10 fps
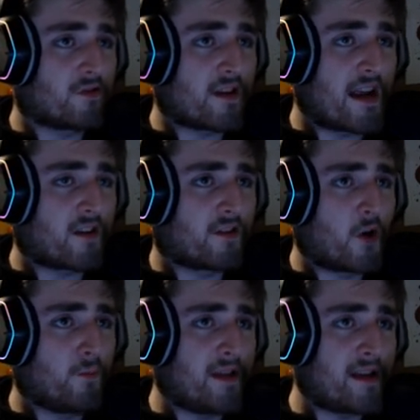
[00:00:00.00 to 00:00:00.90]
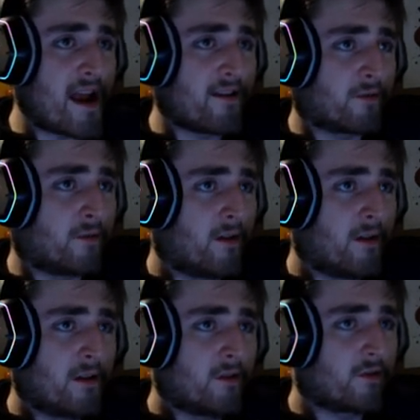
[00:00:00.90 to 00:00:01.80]
attacked the Snow Peak Castle.
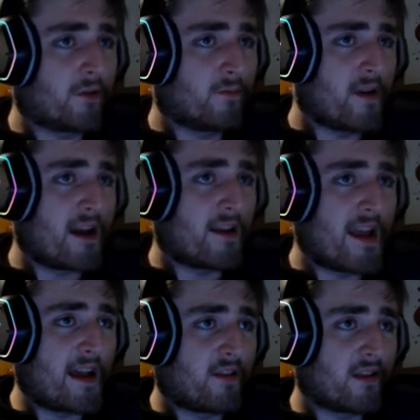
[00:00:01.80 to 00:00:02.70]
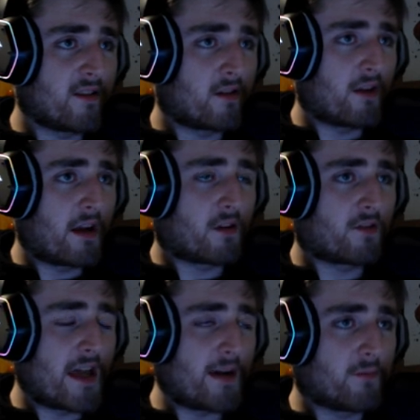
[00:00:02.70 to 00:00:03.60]
So now the knight's heading there to
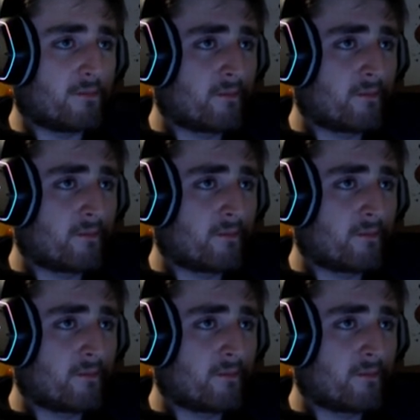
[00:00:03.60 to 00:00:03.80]
stab him.